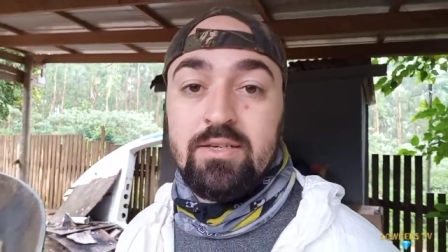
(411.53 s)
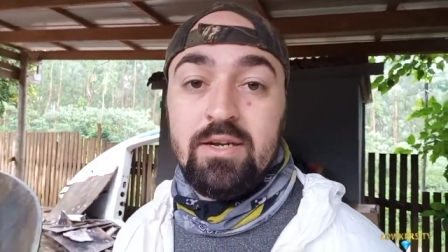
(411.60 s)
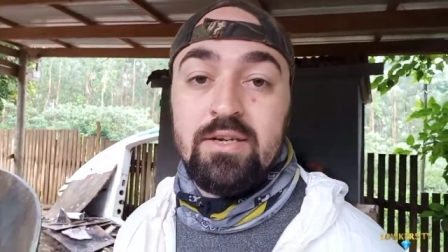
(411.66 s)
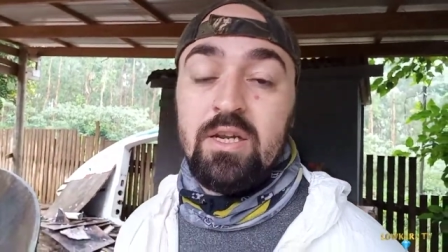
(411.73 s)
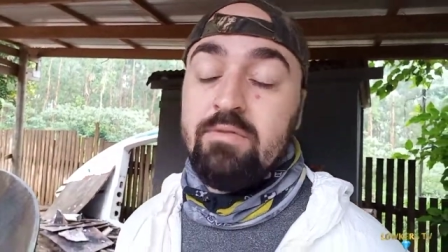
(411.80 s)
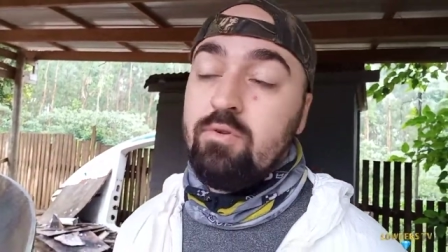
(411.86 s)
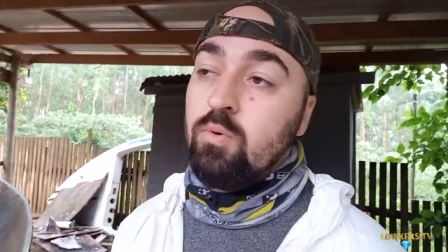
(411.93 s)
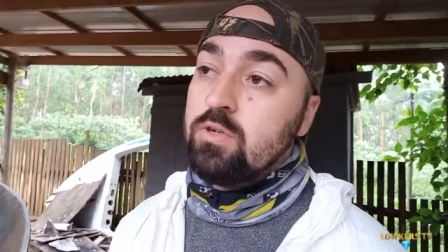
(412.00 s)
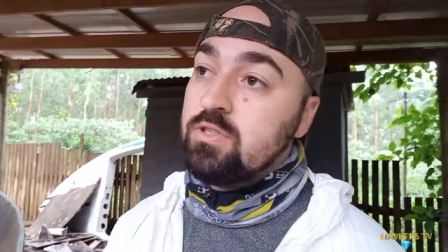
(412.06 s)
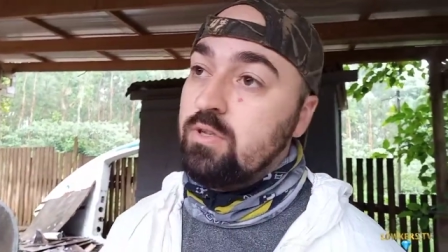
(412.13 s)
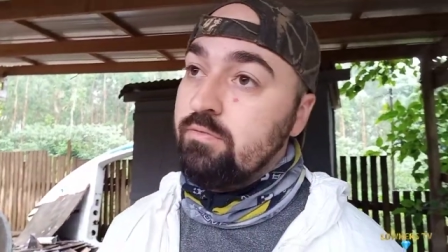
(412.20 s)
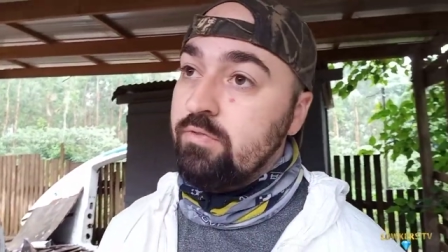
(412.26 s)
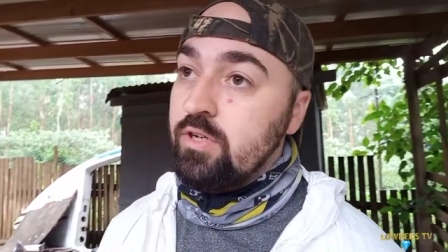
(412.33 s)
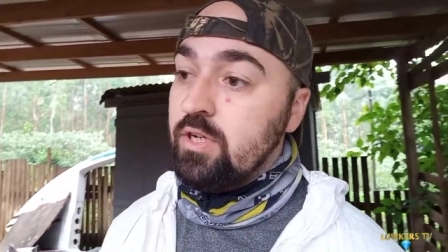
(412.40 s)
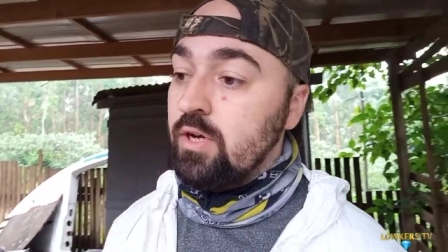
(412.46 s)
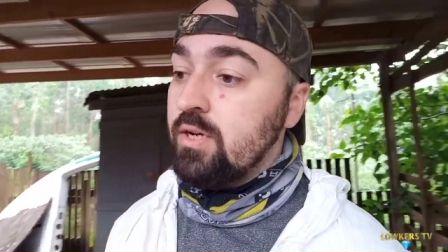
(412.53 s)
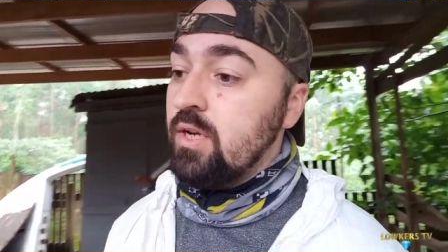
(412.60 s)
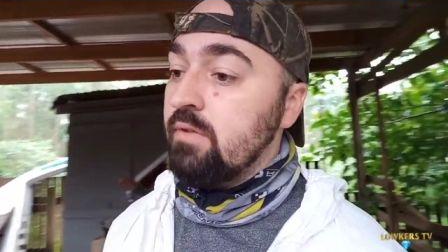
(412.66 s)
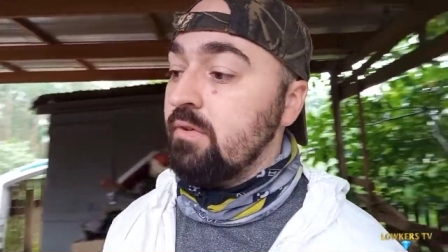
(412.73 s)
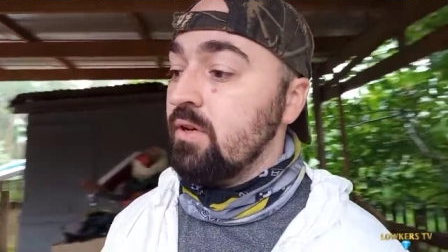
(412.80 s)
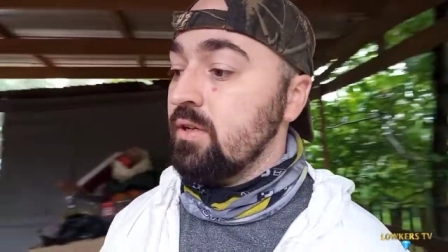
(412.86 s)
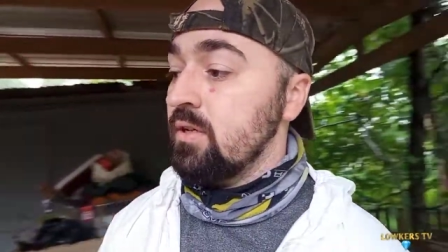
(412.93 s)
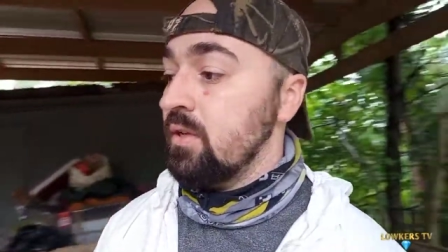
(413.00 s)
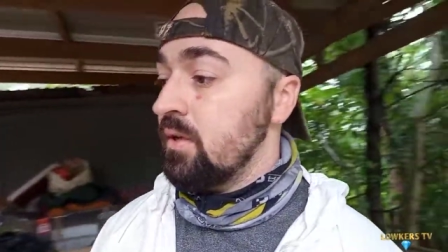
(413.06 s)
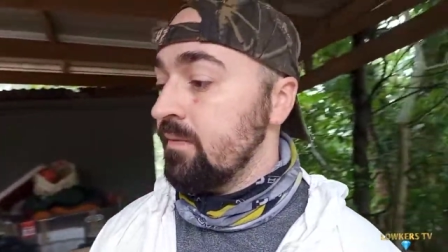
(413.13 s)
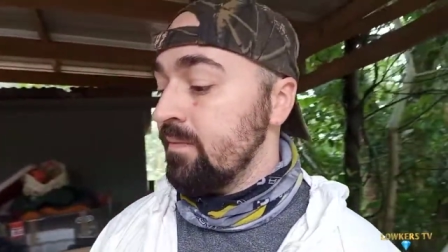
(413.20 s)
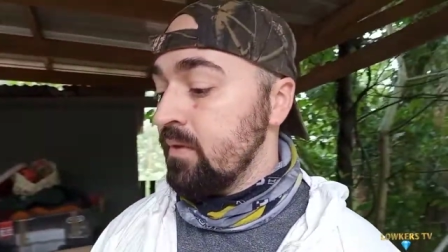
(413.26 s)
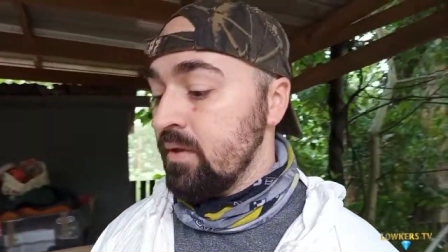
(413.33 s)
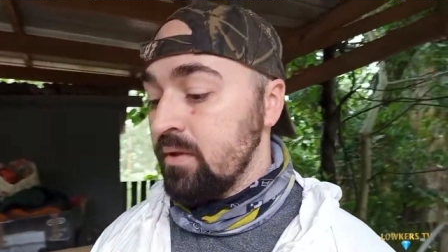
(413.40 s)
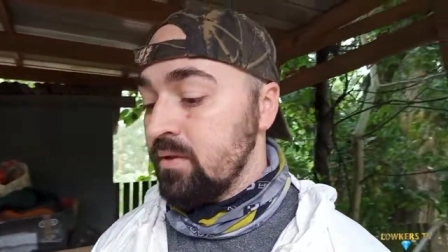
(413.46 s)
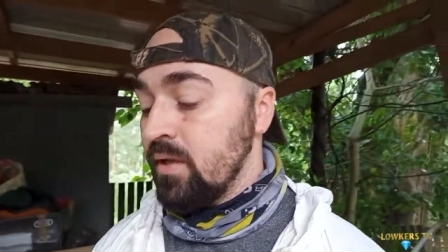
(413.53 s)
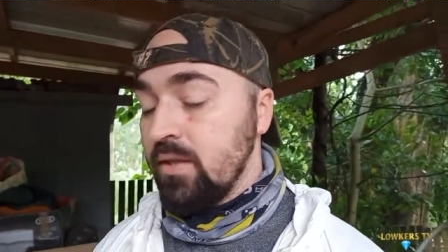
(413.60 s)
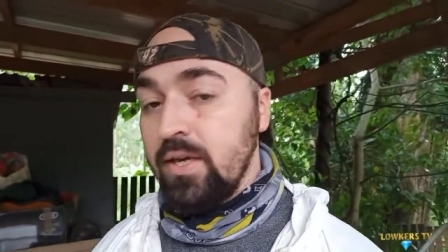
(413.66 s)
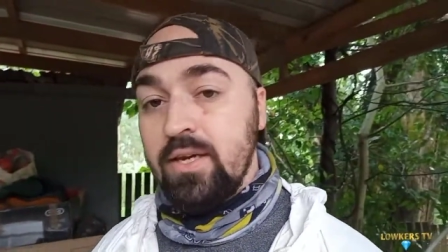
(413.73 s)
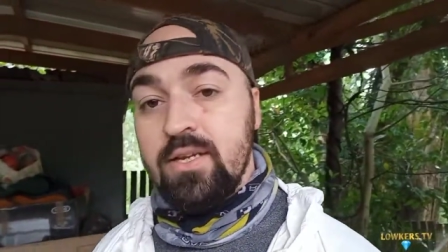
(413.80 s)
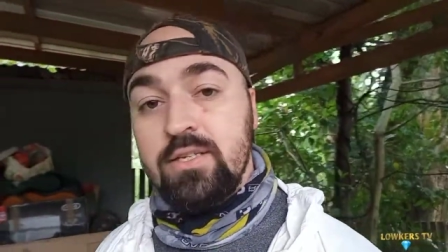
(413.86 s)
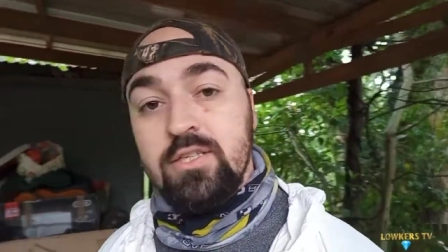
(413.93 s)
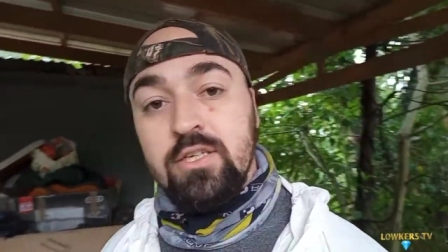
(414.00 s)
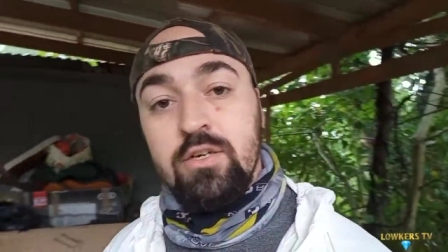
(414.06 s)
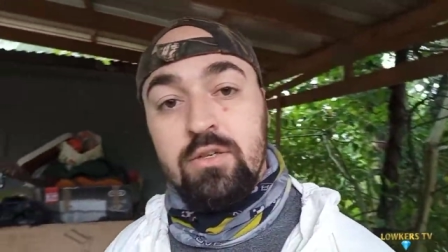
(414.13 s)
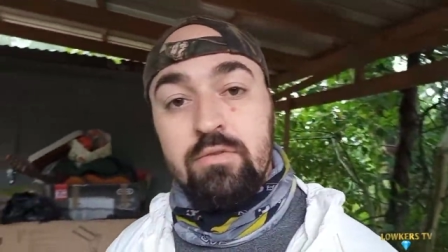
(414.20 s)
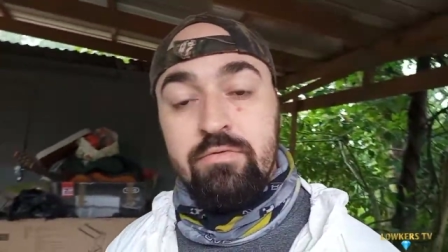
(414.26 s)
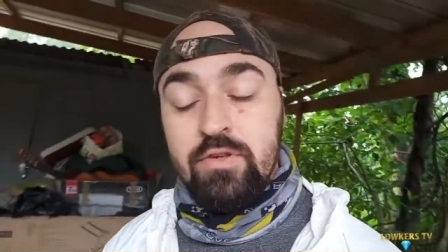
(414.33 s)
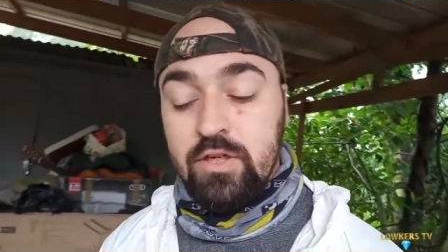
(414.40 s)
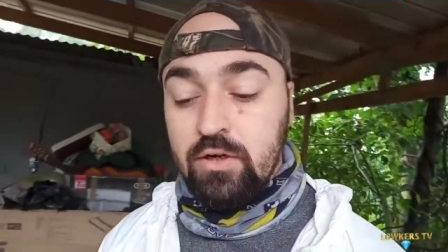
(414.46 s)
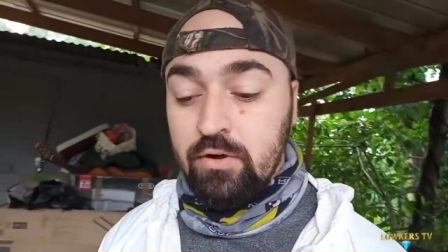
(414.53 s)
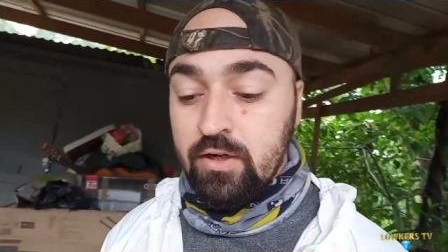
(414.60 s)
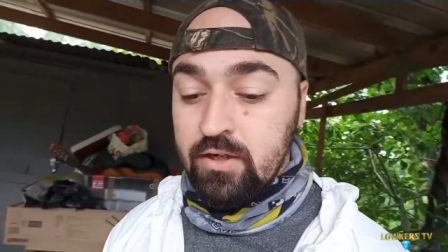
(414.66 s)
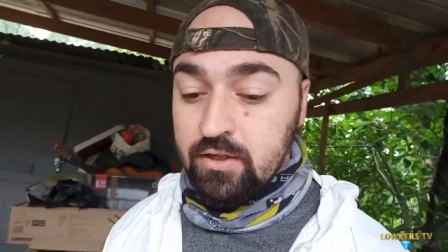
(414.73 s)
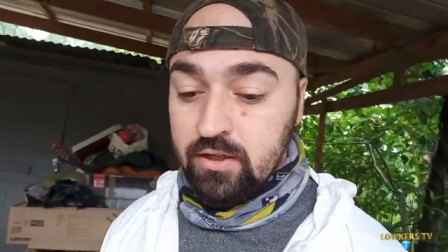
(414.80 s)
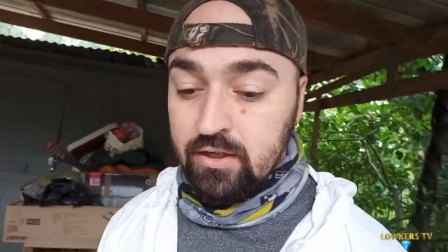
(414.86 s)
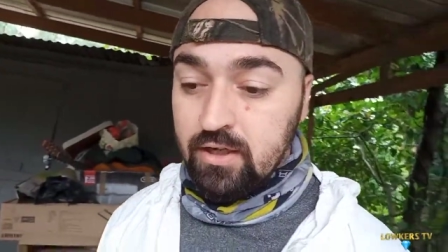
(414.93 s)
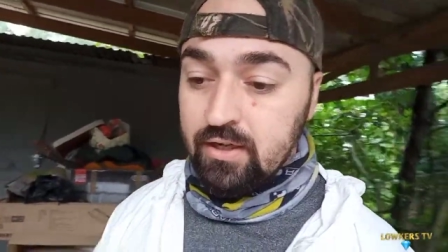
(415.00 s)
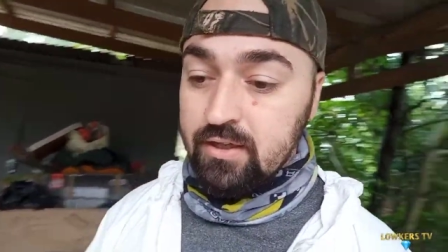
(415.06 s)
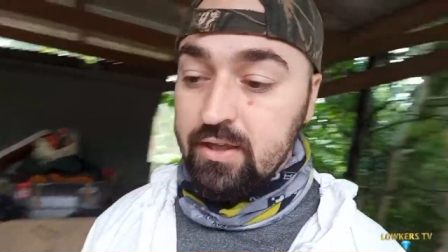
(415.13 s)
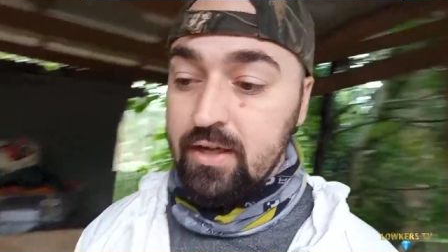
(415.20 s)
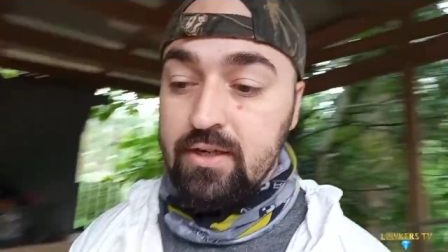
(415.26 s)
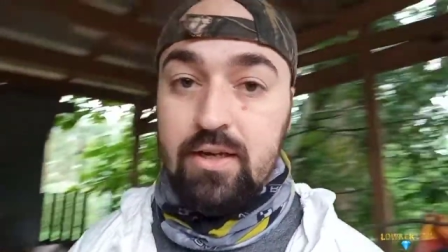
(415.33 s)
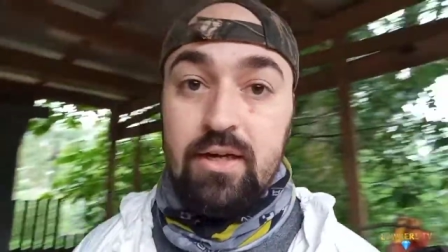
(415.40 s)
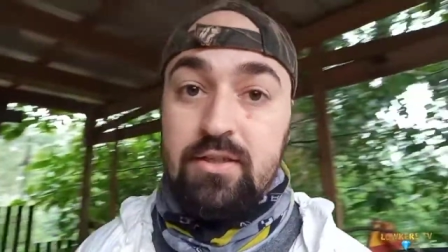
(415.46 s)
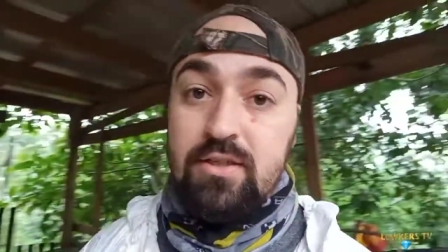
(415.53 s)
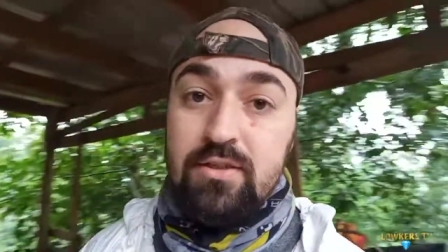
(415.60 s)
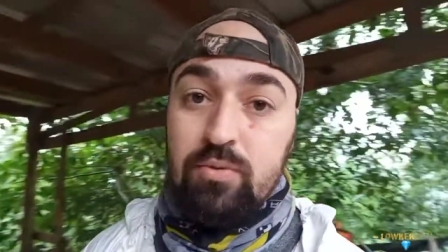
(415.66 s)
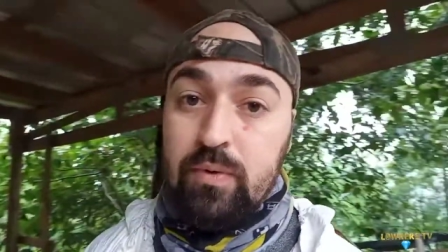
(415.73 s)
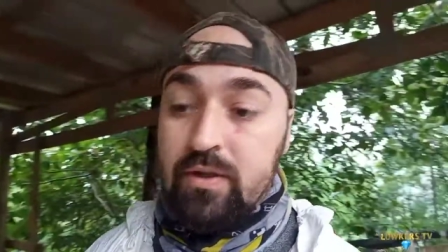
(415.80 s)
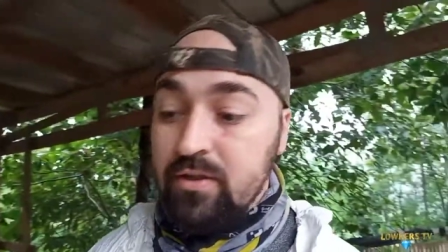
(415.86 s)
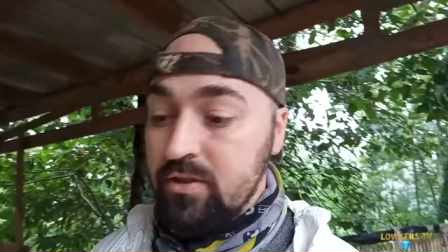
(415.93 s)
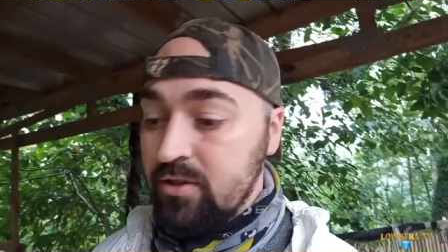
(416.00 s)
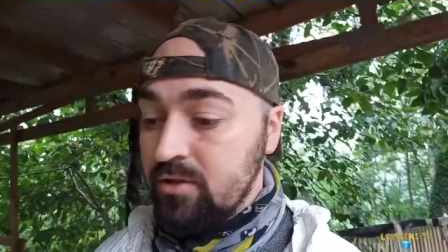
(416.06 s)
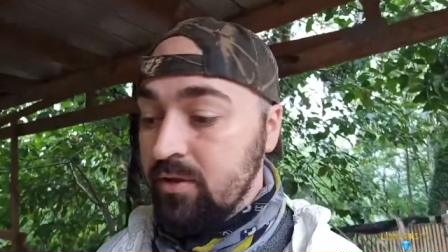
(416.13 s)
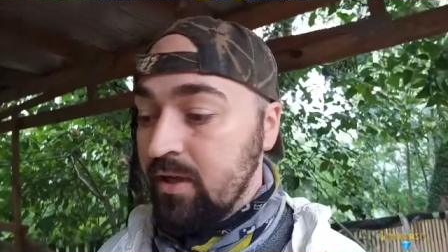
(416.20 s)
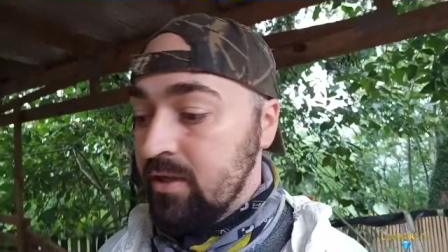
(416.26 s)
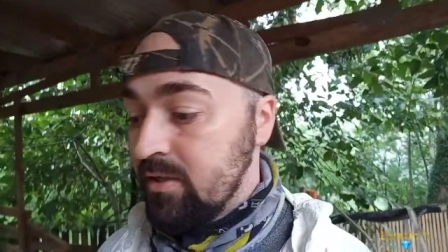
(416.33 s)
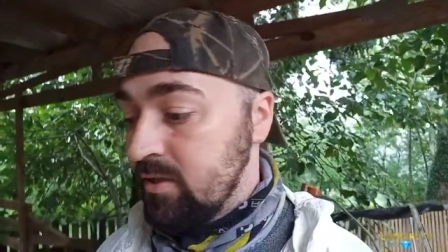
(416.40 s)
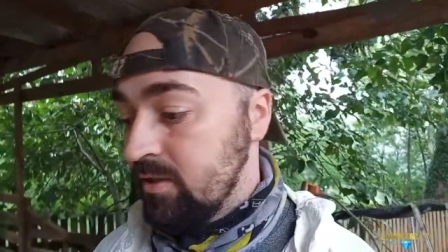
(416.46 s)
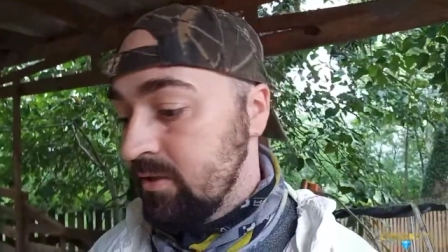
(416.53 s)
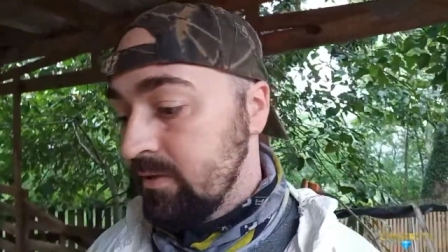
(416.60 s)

I never watched the video, I never did the editing of the video or anything like that. I just went straight,